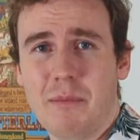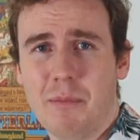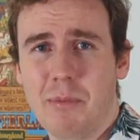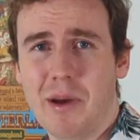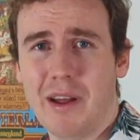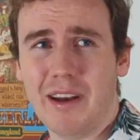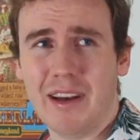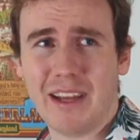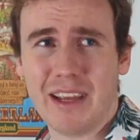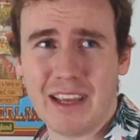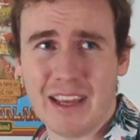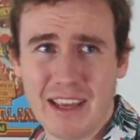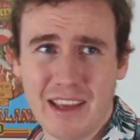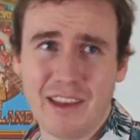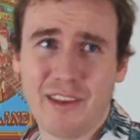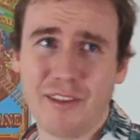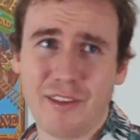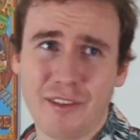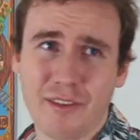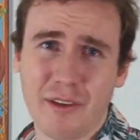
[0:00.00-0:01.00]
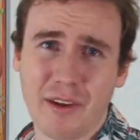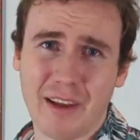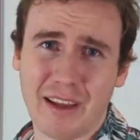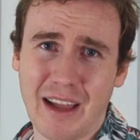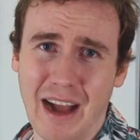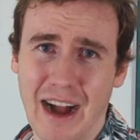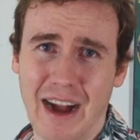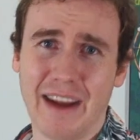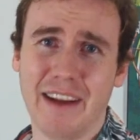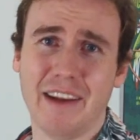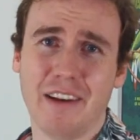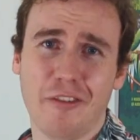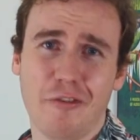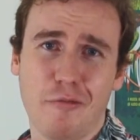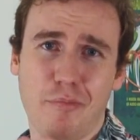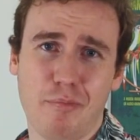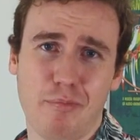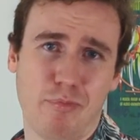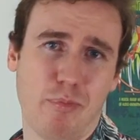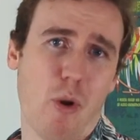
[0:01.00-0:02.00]
but it is kind
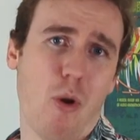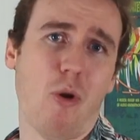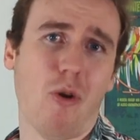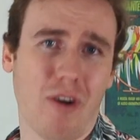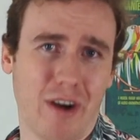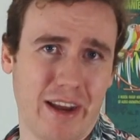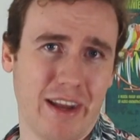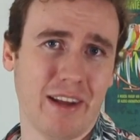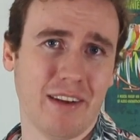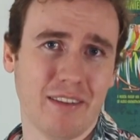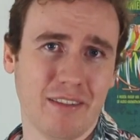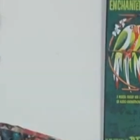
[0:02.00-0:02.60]
of boring.